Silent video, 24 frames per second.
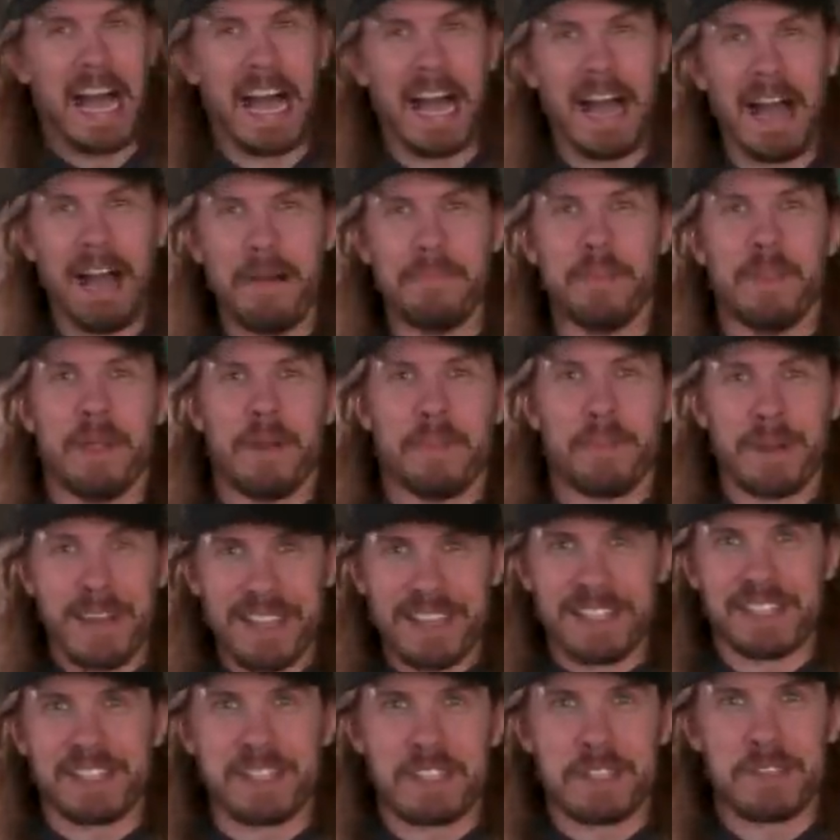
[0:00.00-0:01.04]
But
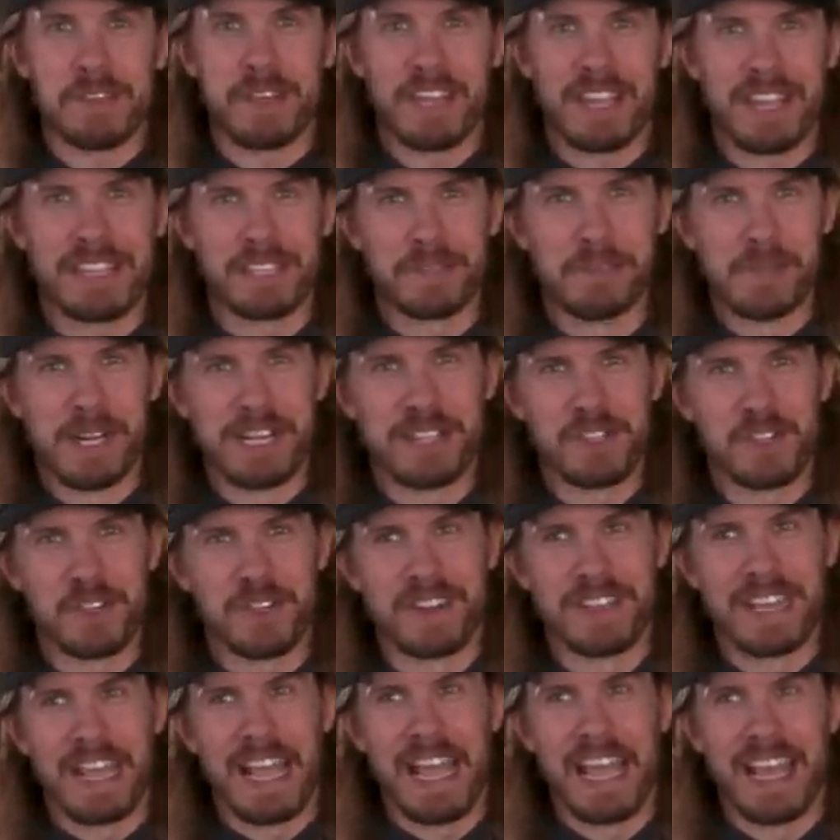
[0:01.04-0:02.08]
I listened to it because I'm not a
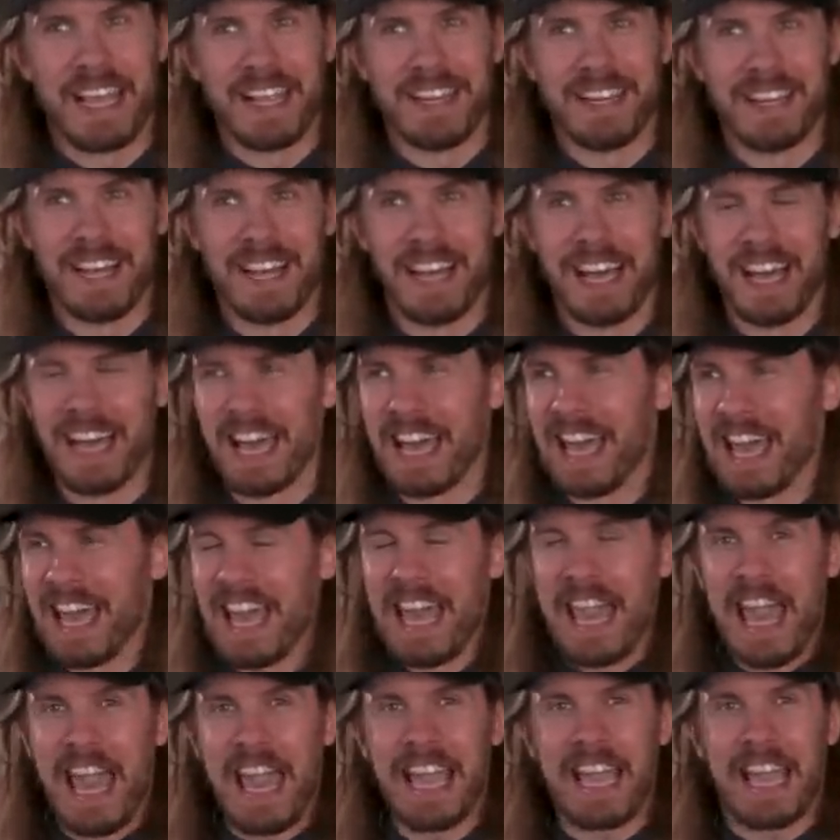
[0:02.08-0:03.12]
jerk, and
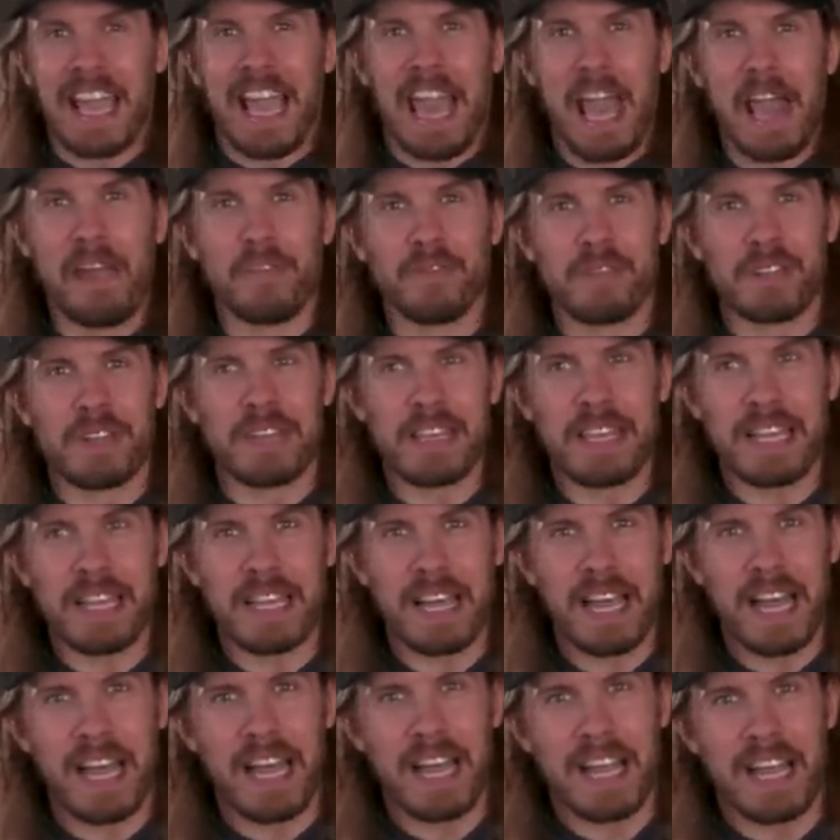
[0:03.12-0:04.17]
hey,
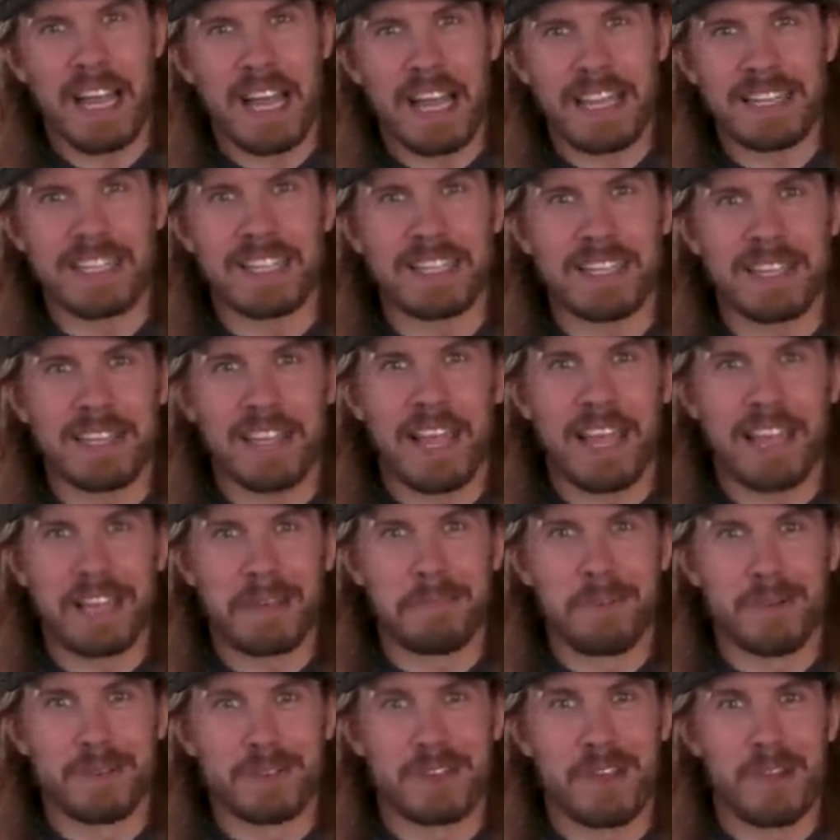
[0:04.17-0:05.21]
everything I didn't like
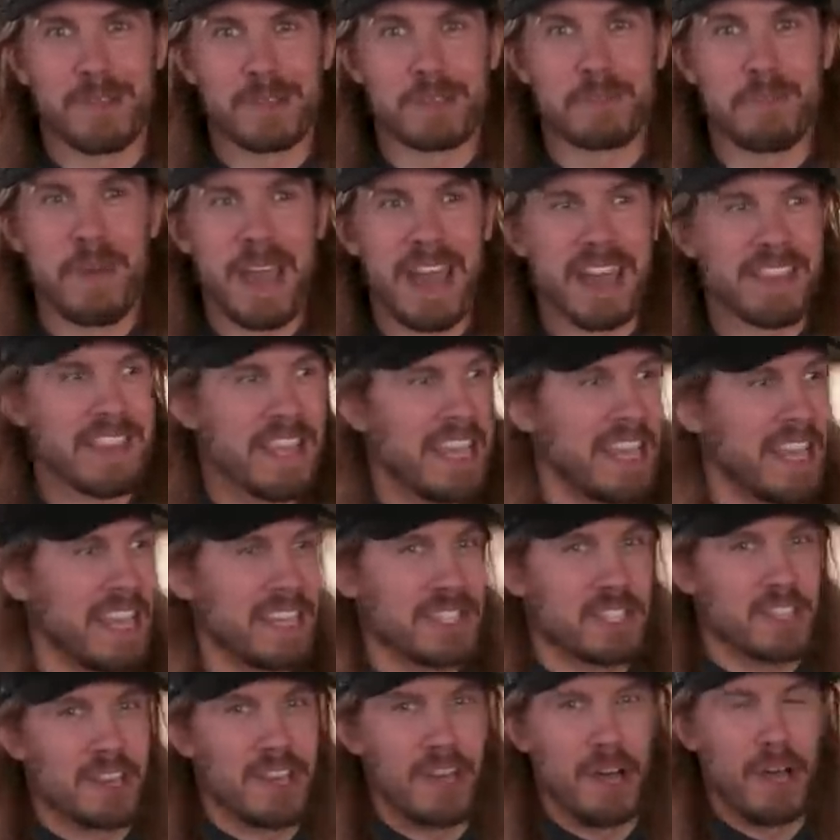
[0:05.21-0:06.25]
about Ghost Bath
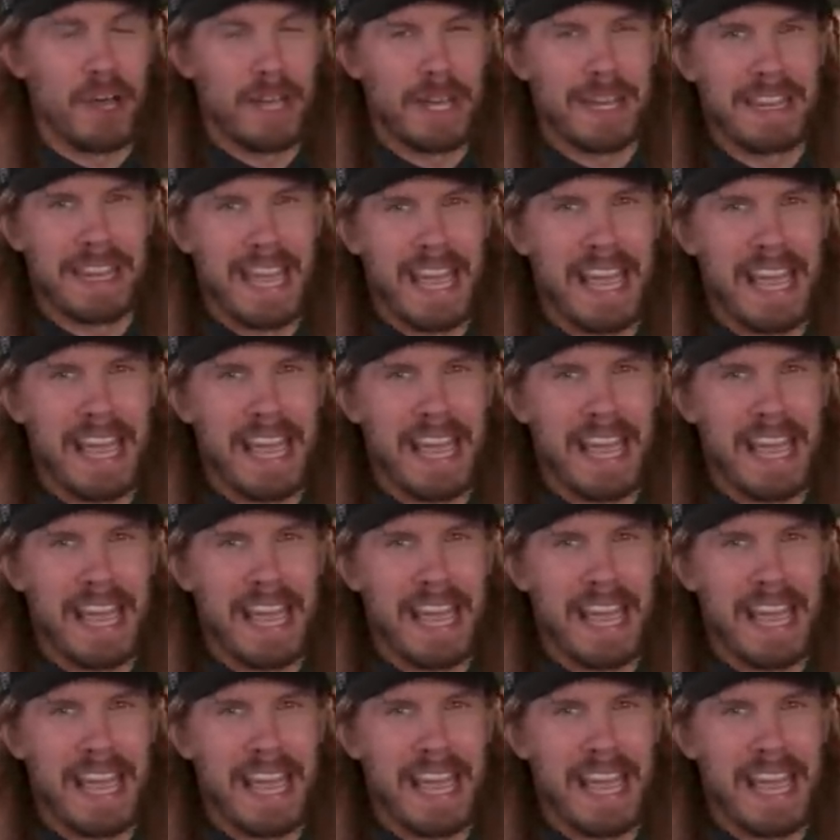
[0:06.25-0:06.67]
is gone,